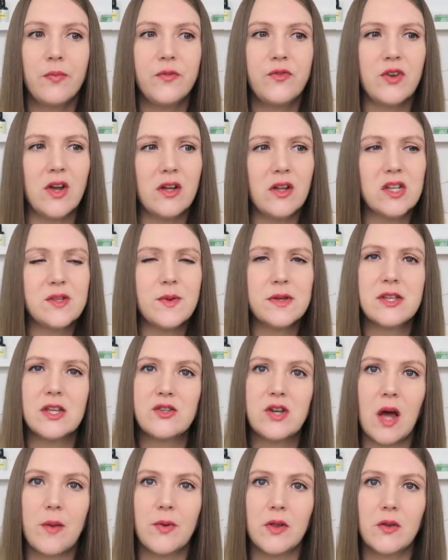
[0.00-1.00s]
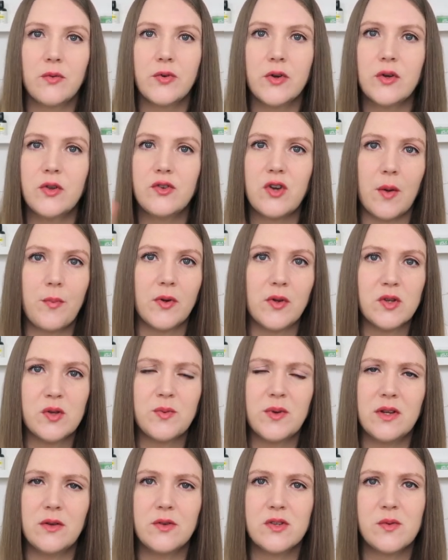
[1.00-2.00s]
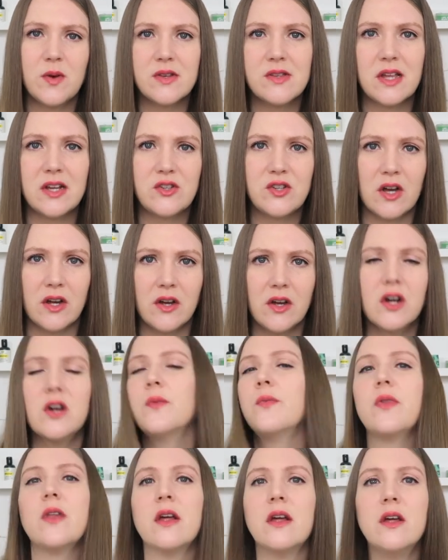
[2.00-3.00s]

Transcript: jungle smells like tropical fruit, tropical smells like jungle.